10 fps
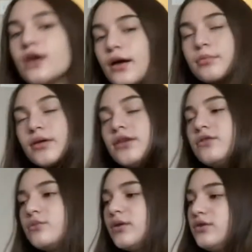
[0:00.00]
I played
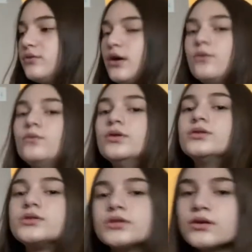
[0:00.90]
through my duet
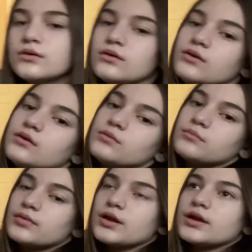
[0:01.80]
once,
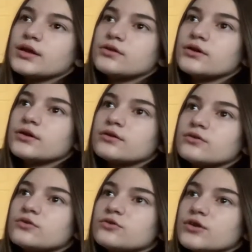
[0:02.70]
but I need to like
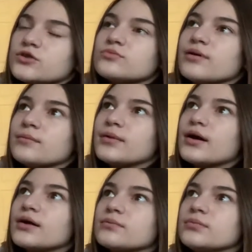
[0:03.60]
stretch my
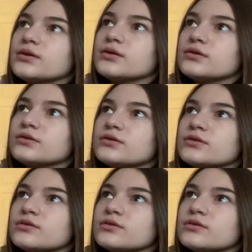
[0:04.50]
back because